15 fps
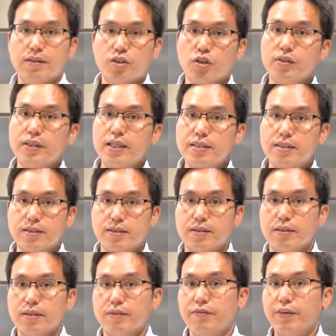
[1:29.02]
So that's
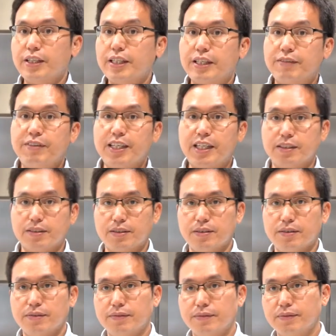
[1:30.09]
very convenient.
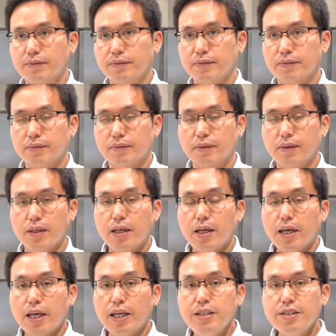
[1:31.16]

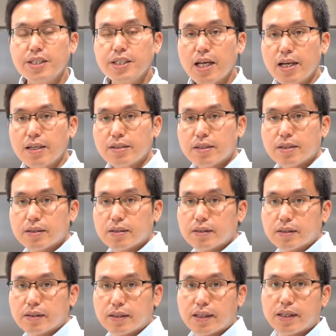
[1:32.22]
Inside,
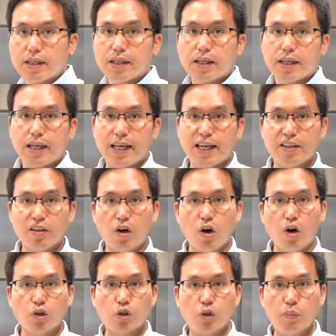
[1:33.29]
an
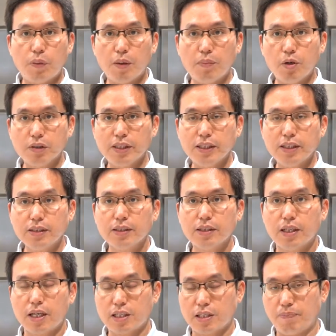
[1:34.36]
all-cooper motor
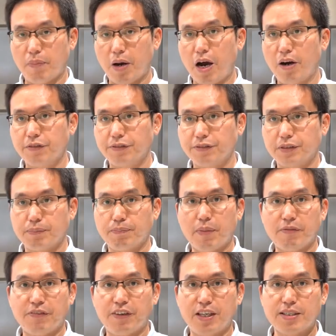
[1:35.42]
is powered to
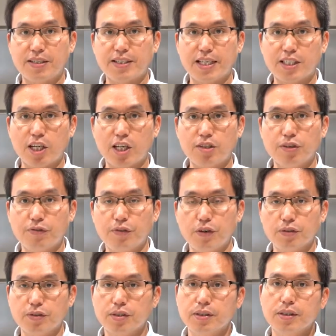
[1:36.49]
be 600
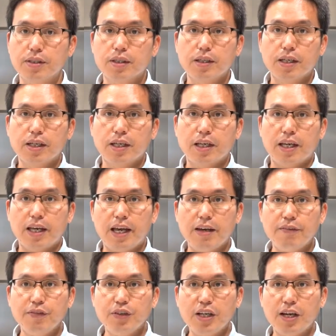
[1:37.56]
volts,
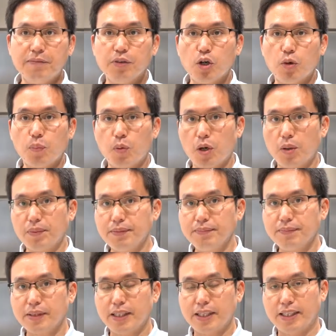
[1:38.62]
and you have no problem
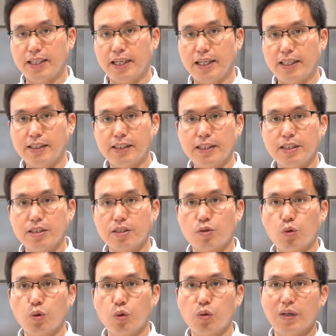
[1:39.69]
in grinding
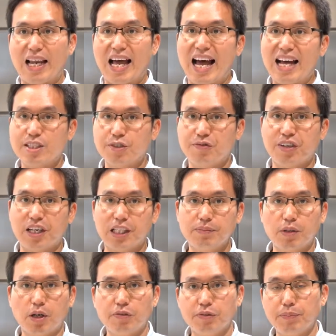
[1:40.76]
through large
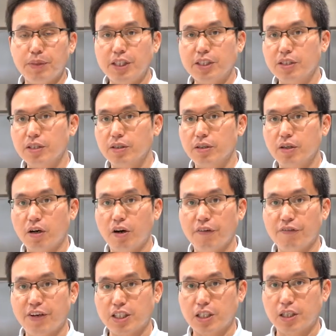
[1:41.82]
volume of meat or
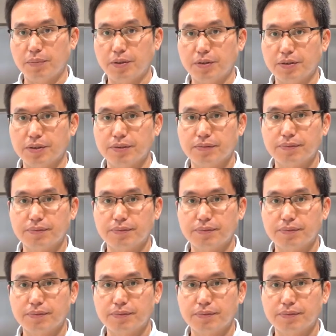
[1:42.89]
vegetables.